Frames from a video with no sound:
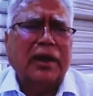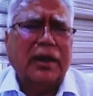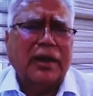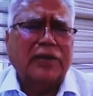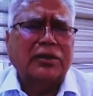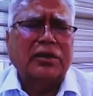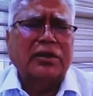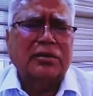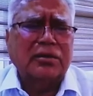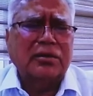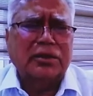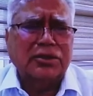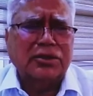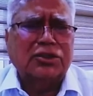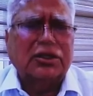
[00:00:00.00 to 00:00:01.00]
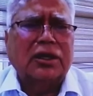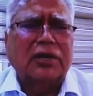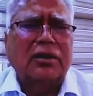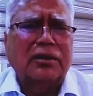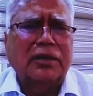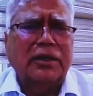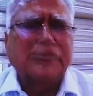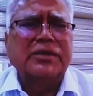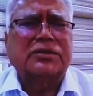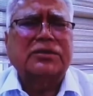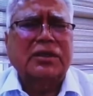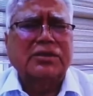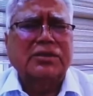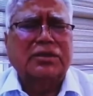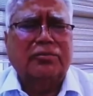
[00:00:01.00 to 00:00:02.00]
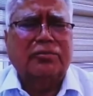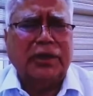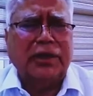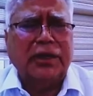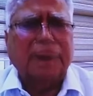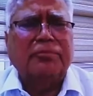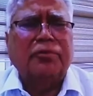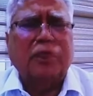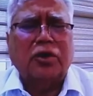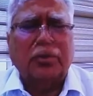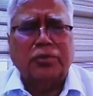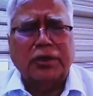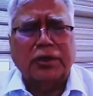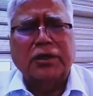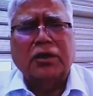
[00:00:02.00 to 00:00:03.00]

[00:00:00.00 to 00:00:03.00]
I think digital is, is the way forward.